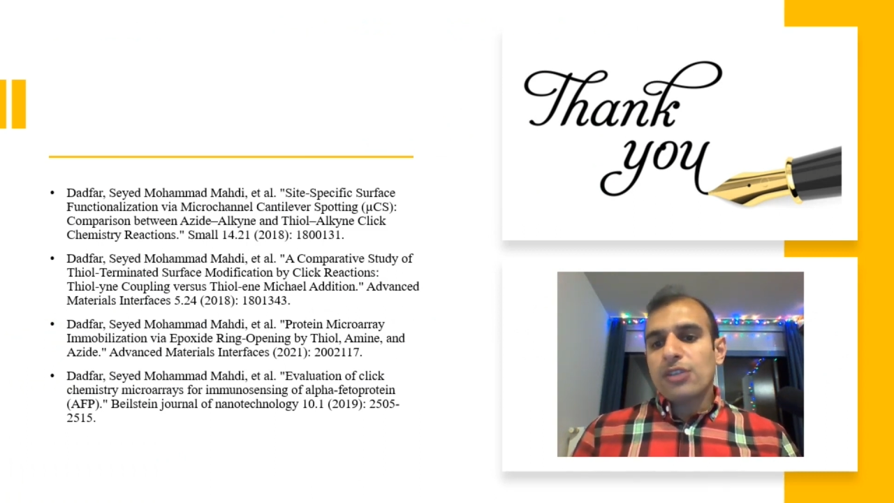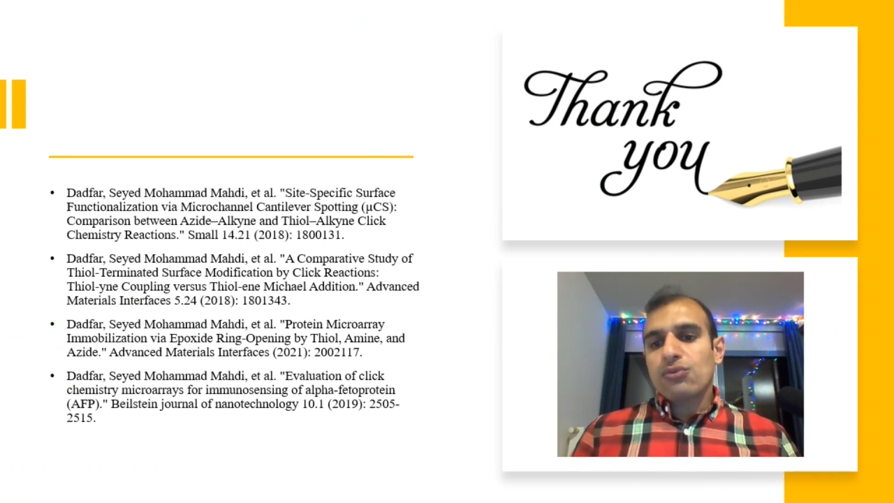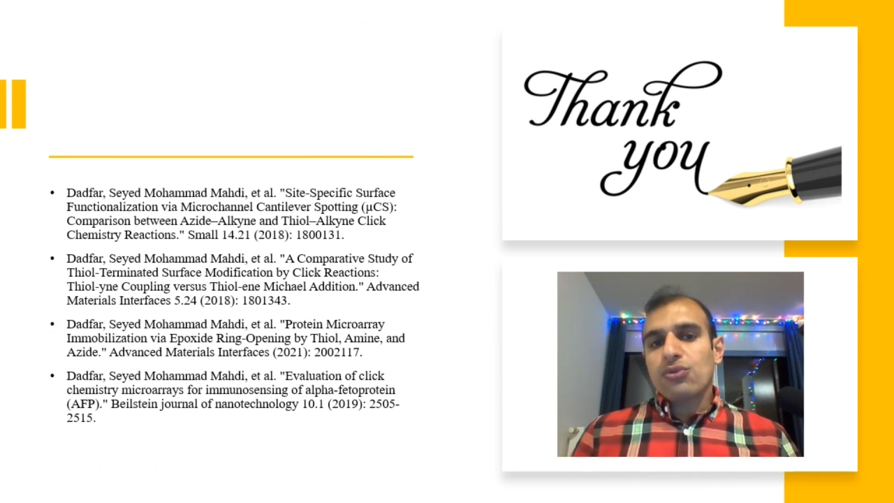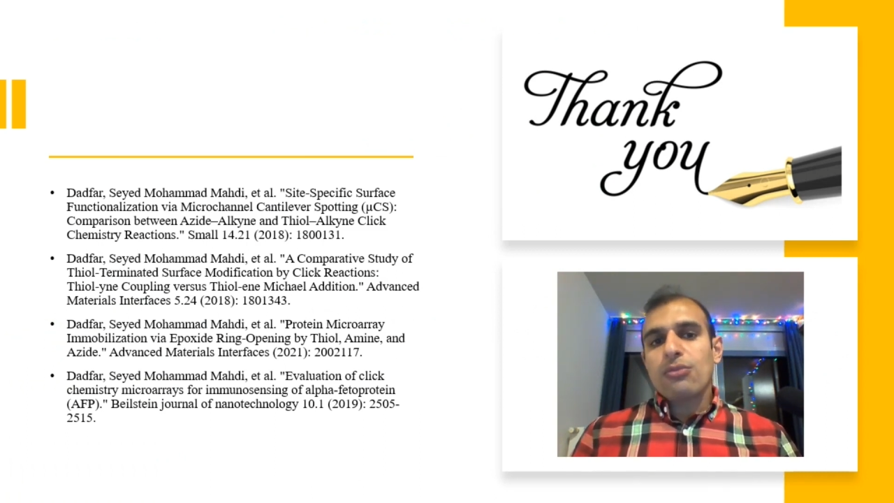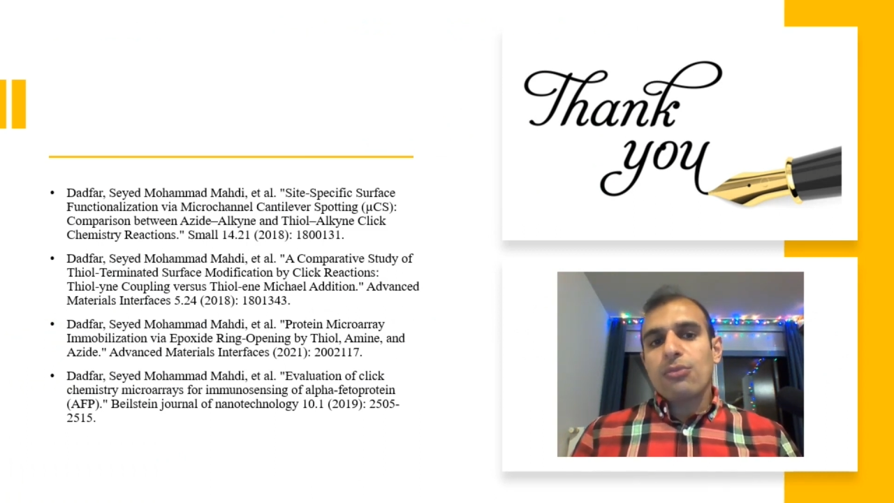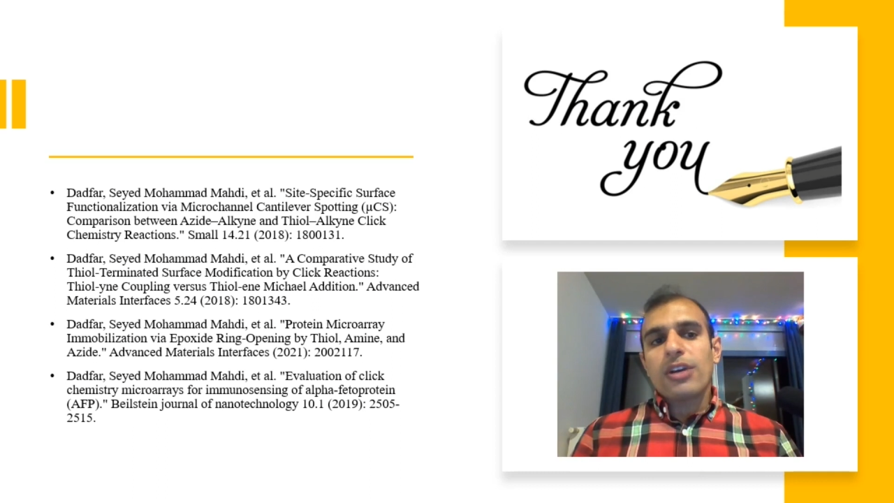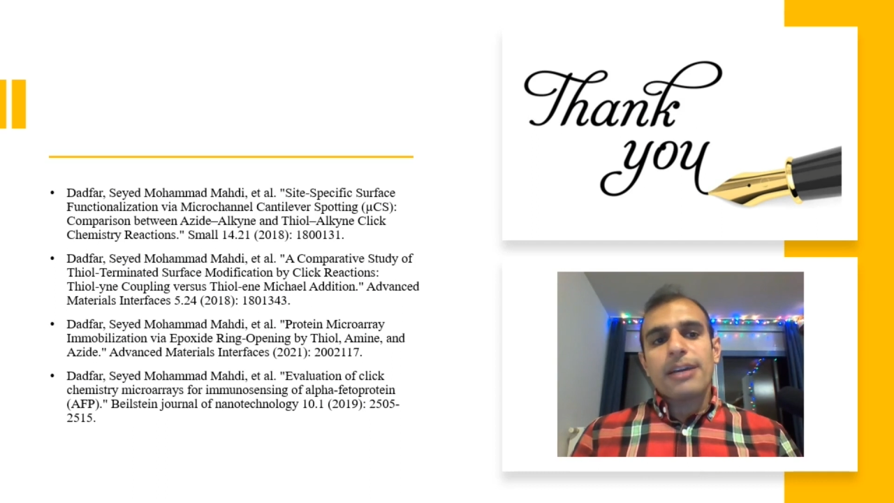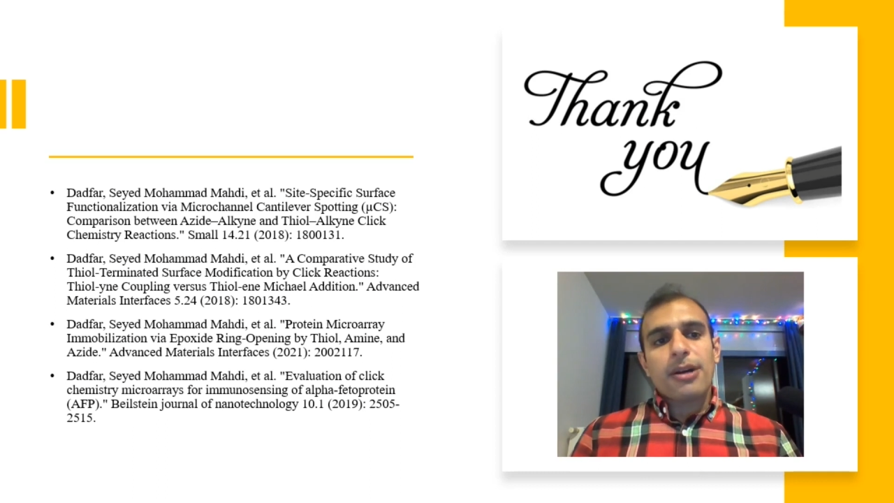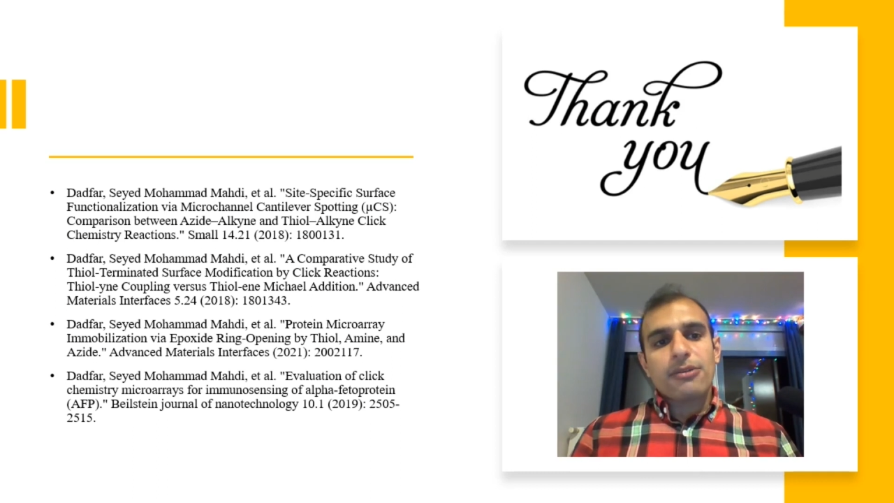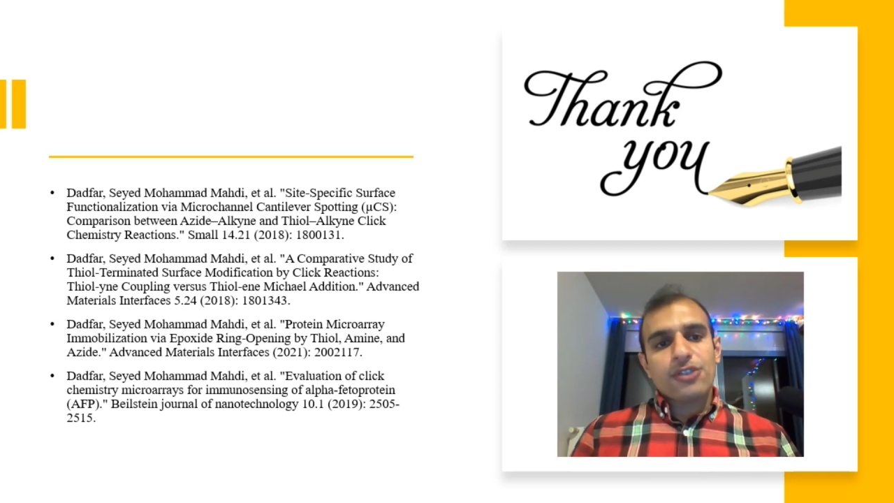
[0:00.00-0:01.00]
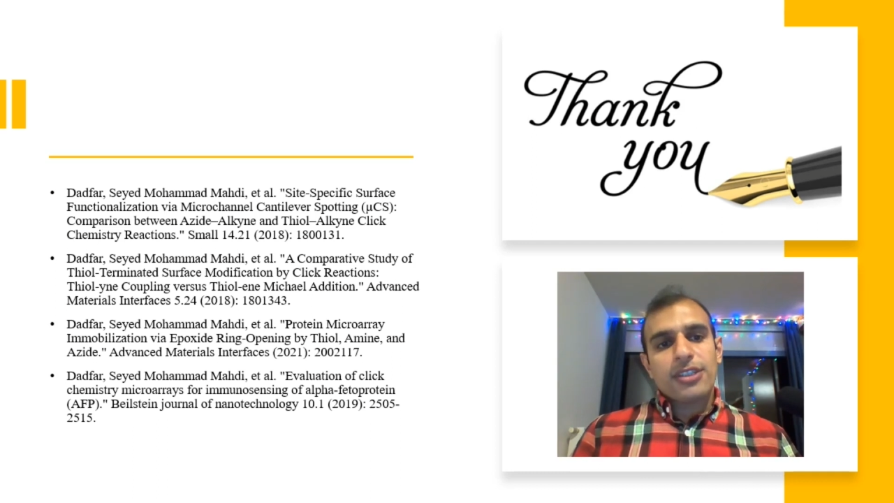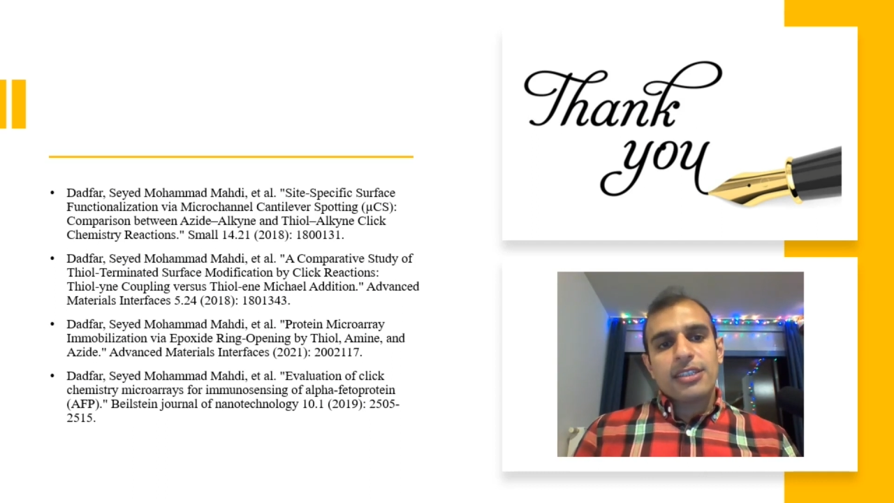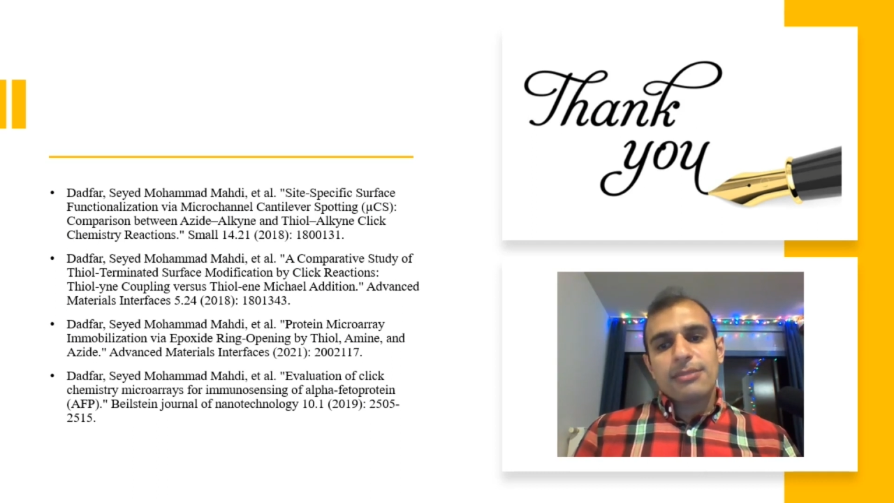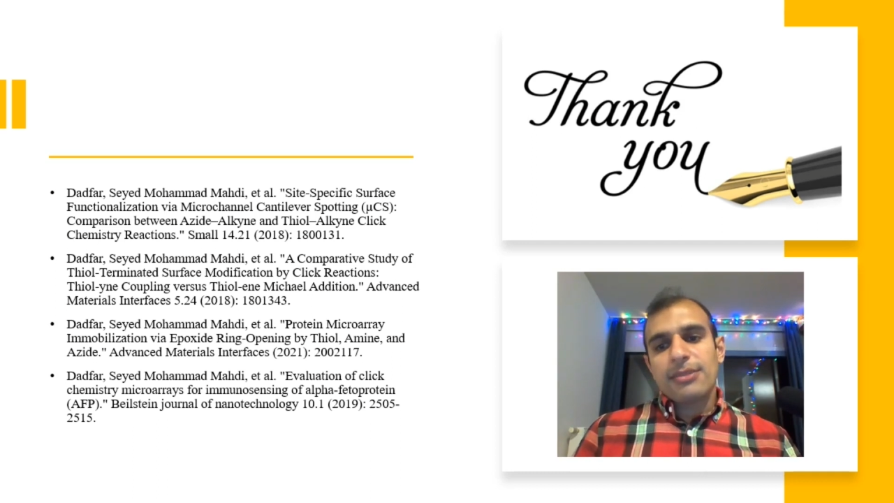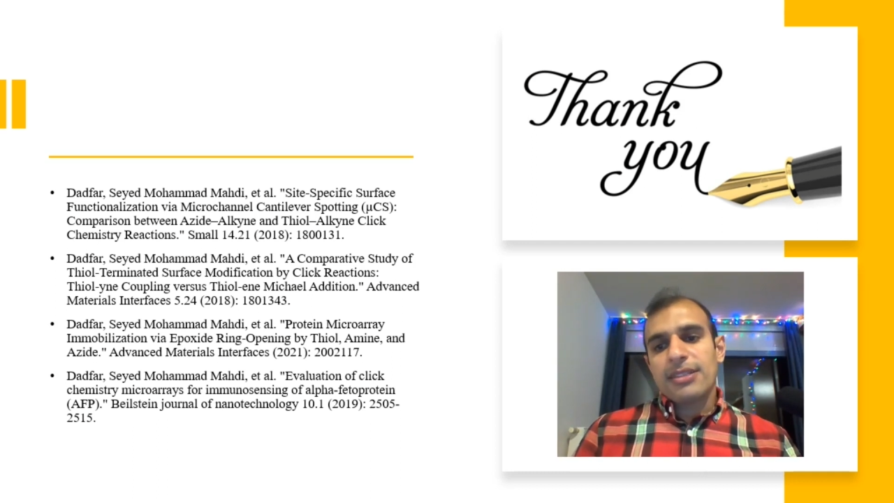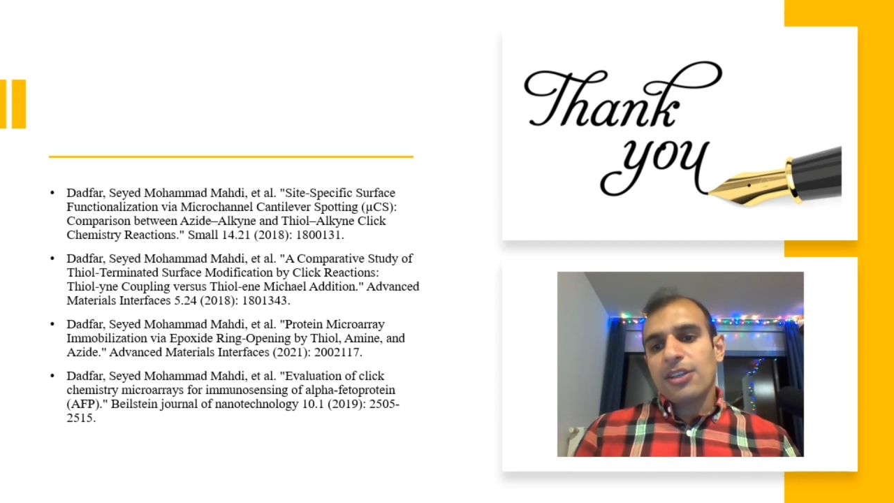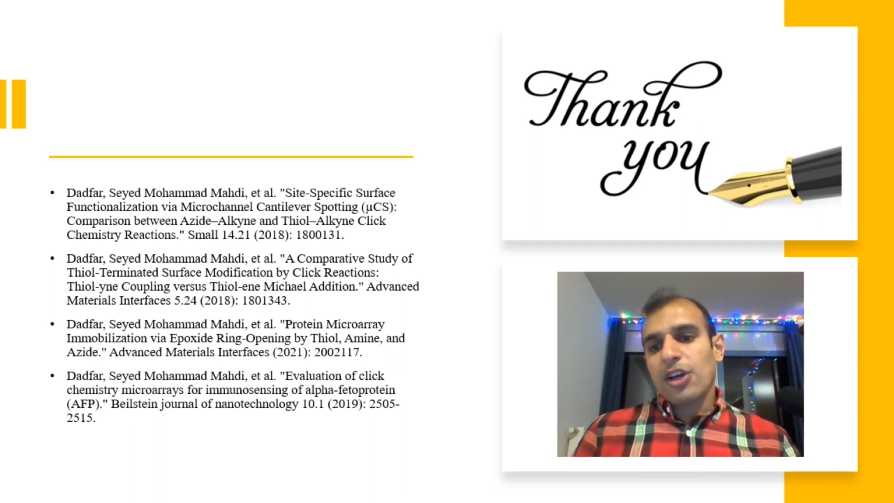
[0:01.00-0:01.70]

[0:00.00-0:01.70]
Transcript: to know more about click chemistry,